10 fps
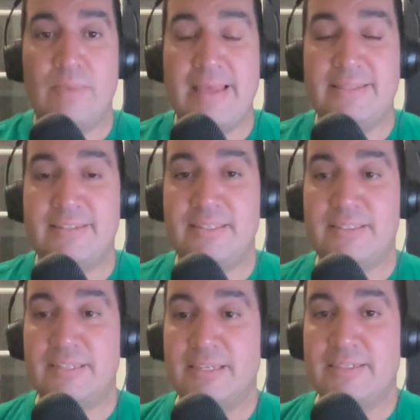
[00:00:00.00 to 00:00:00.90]

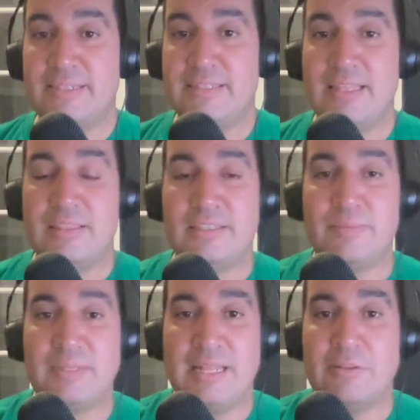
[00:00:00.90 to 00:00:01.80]
instances and then
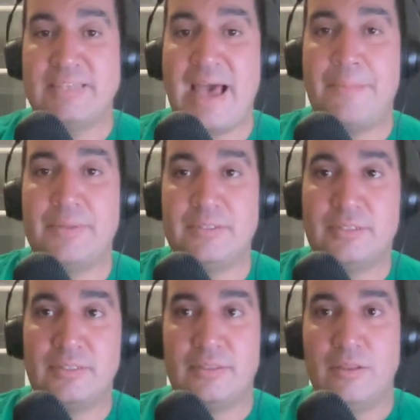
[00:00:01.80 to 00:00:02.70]
something else
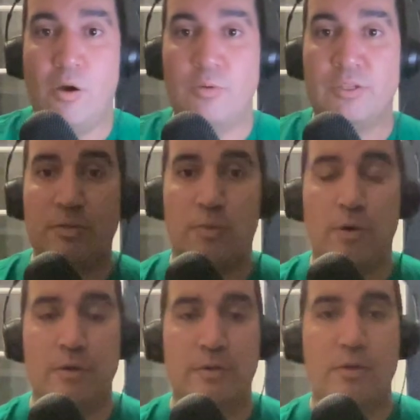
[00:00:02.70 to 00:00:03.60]
happens. Oh, this
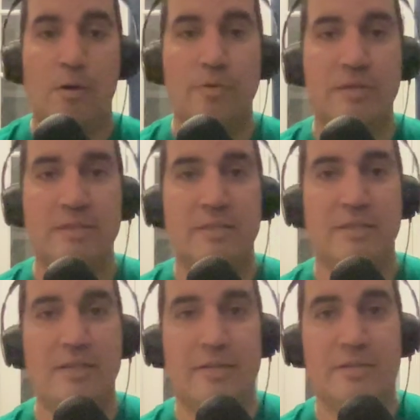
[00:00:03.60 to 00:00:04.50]
worked. Oh, this
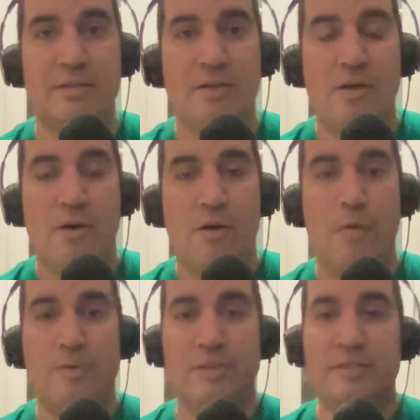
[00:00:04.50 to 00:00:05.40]
did this.
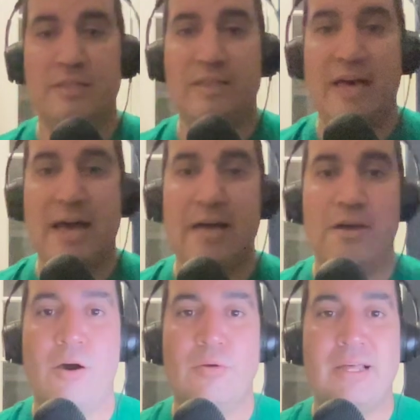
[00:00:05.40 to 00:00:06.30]
Oh, this did
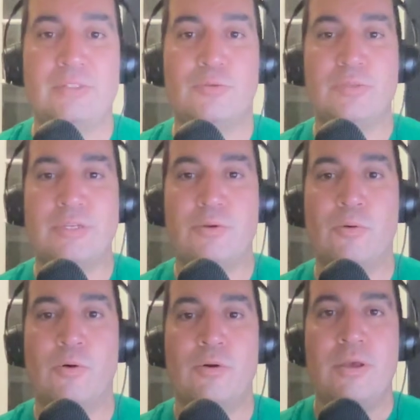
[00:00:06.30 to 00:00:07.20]
that. Oh, that's really
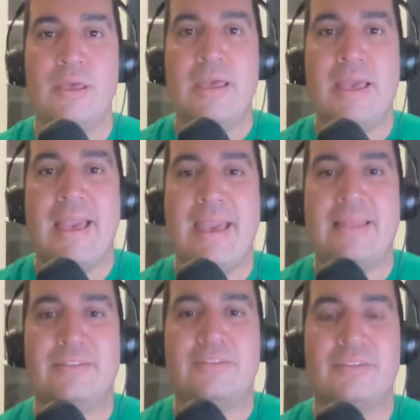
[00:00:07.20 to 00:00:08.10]
cool.
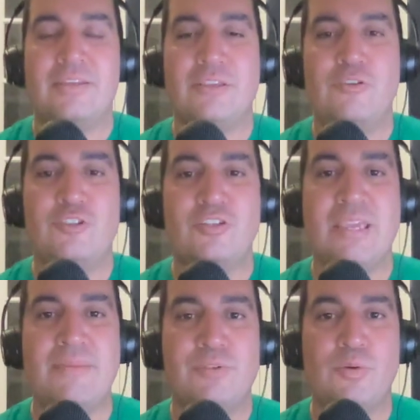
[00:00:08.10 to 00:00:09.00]
And you just
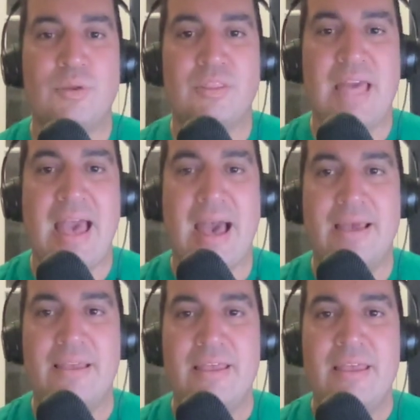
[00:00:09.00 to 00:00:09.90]
keep doing
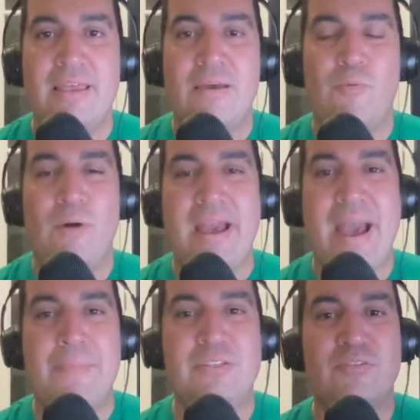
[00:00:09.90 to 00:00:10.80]
that. What
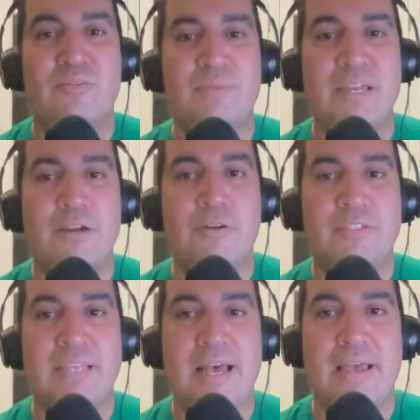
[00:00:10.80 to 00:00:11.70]
happens from there
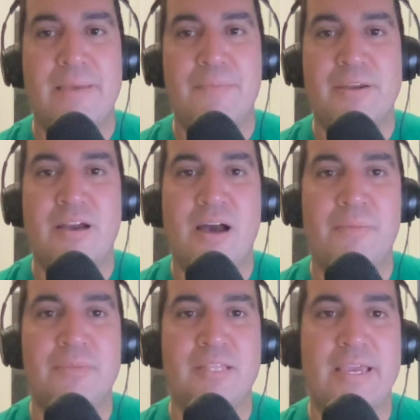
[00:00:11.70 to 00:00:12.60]
is that it
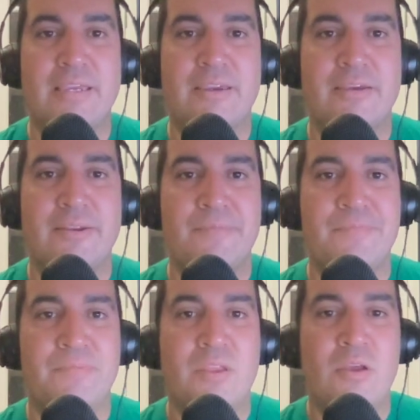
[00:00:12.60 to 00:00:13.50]
becomes like,
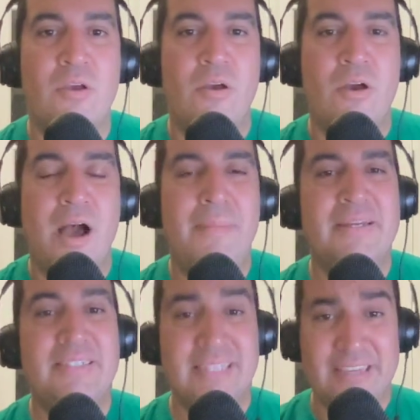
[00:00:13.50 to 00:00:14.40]
I'm not
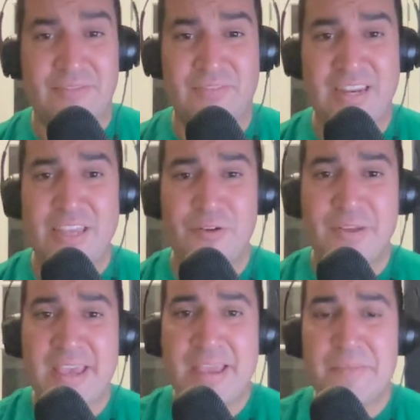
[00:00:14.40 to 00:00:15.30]
gonna say like a video
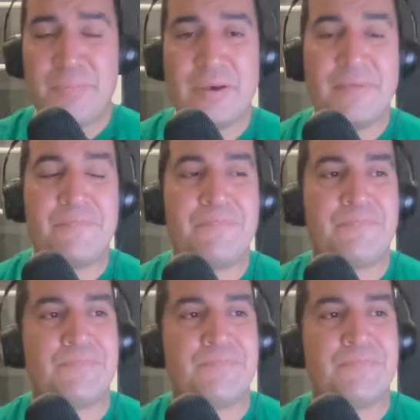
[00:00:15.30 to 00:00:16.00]
game, but